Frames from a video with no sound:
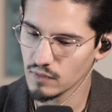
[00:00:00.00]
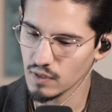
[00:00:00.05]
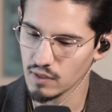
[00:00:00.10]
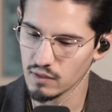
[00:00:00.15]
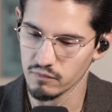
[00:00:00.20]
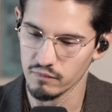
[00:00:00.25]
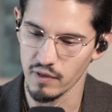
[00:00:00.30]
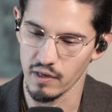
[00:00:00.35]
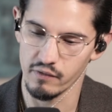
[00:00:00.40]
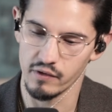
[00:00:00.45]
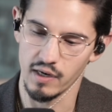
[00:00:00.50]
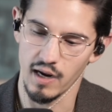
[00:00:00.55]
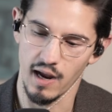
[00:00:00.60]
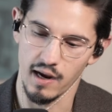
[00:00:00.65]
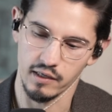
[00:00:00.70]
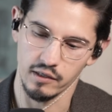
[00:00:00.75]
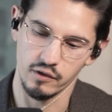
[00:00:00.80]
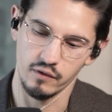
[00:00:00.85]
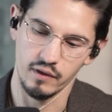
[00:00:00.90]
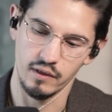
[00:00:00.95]
Very
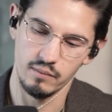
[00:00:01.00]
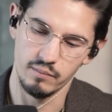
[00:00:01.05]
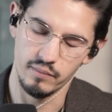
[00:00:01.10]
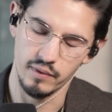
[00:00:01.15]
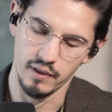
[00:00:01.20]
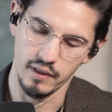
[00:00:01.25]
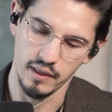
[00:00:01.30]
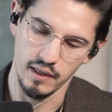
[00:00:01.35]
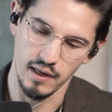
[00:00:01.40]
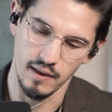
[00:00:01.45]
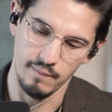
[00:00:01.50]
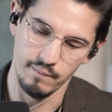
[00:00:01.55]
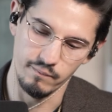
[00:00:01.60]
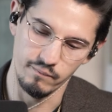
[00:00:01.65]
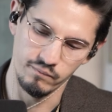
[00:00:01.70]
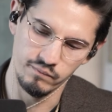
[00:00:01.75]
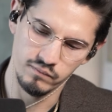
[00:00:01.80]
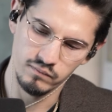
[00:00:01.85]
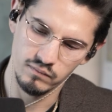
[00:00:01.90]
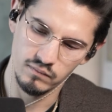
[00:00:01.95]
accurate, but
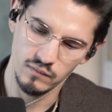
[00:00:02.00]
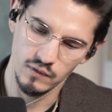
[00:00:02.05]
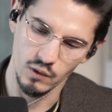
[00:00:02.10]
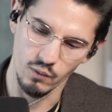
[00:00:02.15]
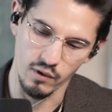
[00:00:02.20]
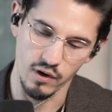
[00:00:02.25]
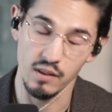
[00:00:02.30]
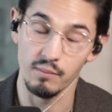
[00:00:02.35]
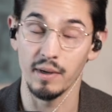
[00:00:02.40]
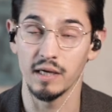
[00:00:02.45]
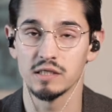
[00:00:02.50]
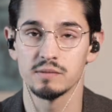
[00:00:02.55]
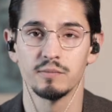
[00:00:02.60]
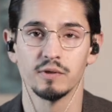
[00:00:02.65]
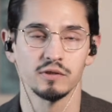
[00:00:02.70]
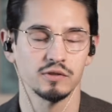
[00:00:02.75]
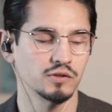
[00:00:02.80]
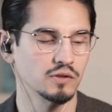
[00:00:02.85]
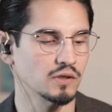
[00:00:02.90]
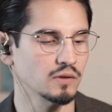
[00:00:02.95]
one of the best
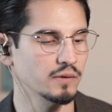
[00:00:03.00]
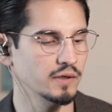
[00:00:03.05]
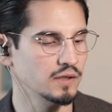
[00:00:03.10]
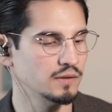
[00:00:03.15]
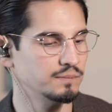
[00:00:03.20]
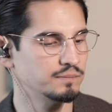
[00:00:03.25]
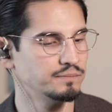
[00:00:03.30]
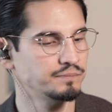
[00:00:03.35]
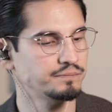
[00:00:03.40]
books you can read.